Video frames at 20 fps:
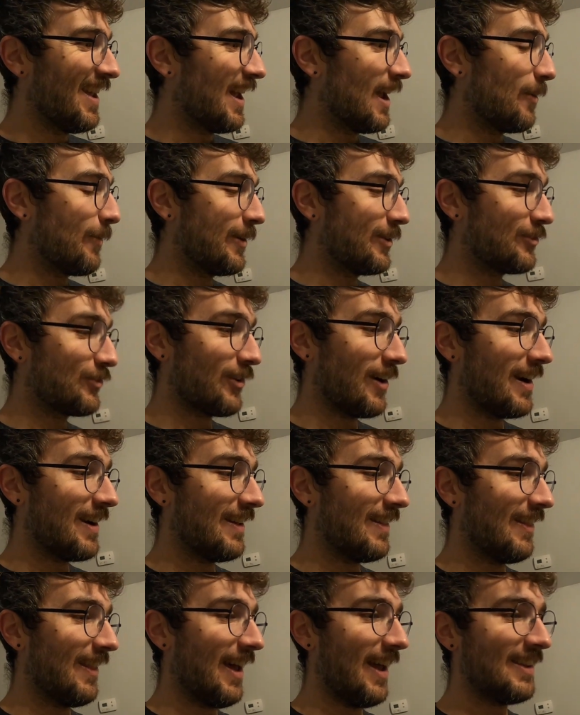And we tried
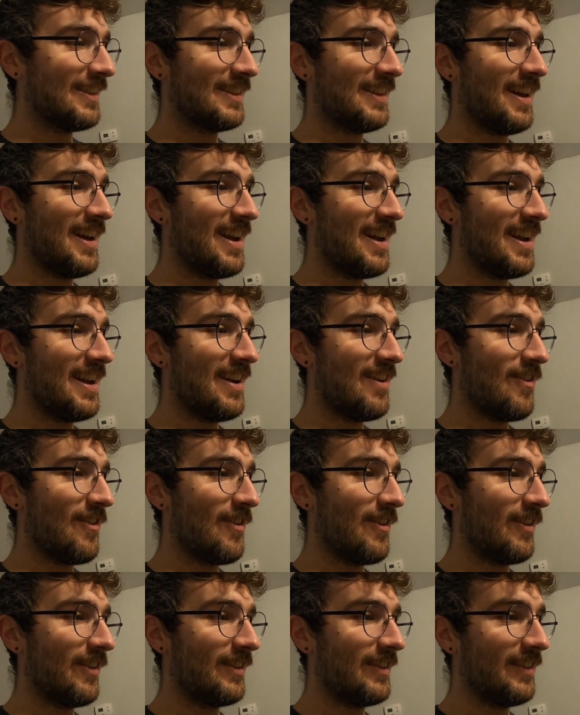it last night
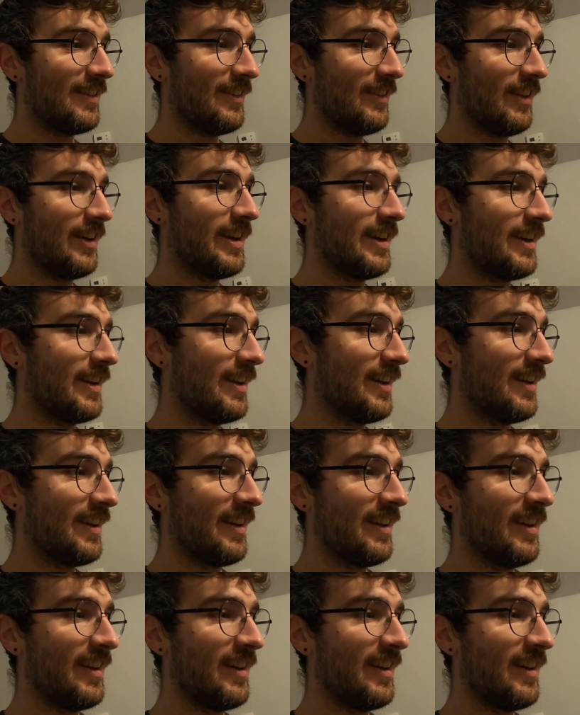on, like,